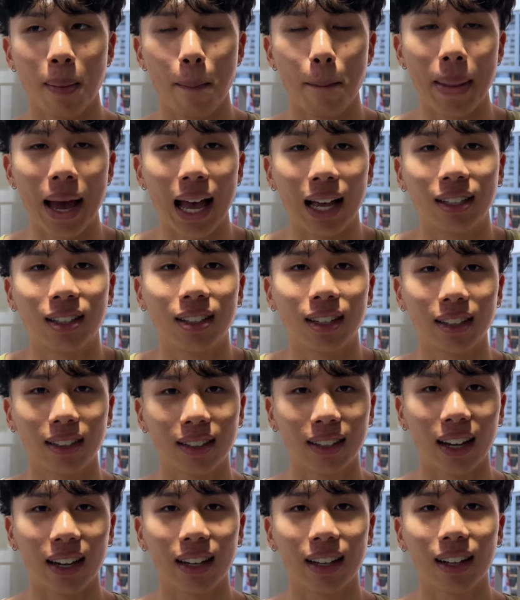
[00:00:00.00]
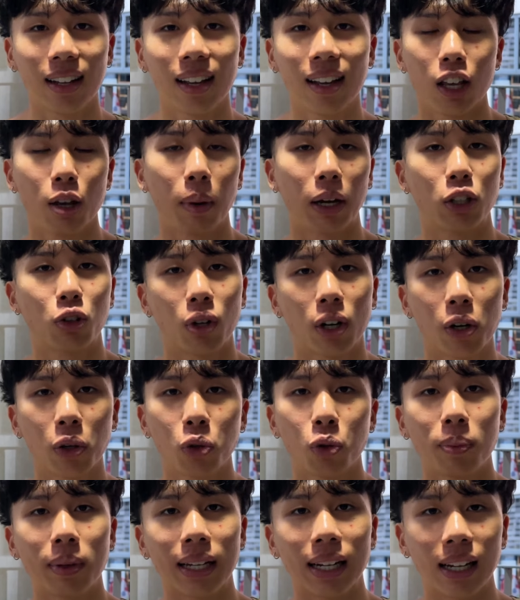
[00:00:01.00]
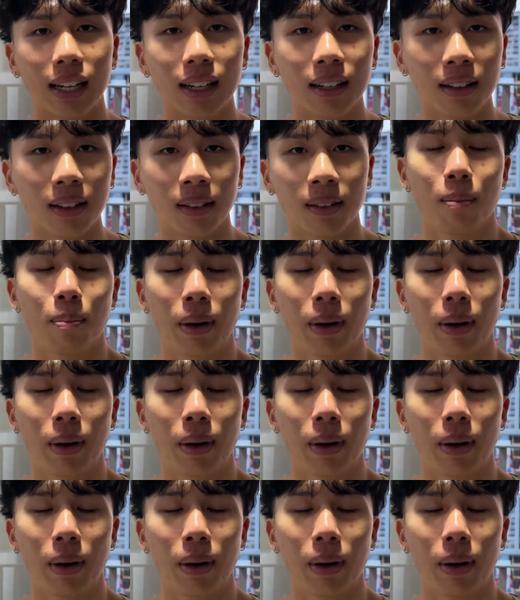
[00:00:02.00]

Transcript: mass side, you might struggle to be lean.